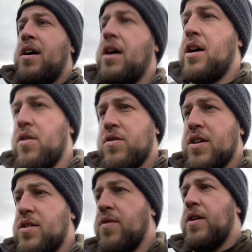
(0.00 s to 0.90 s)
also
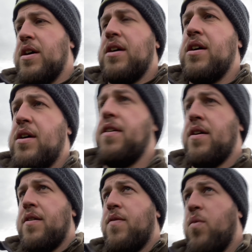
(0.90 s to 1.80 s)
do it
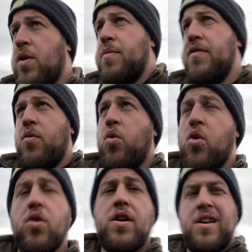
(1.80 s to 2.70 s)
for a bit of a
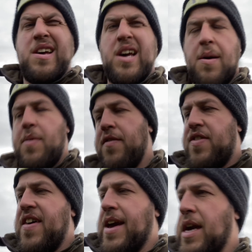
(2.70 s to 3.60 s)
walk, a bit of a
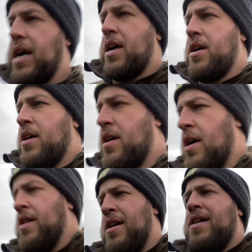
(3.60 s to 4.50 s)
think,
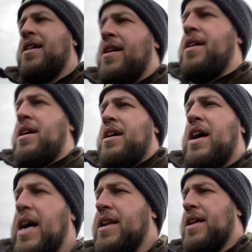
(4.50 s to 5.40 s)

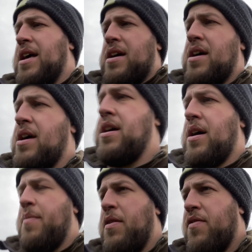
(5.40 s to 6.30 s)
and a bit of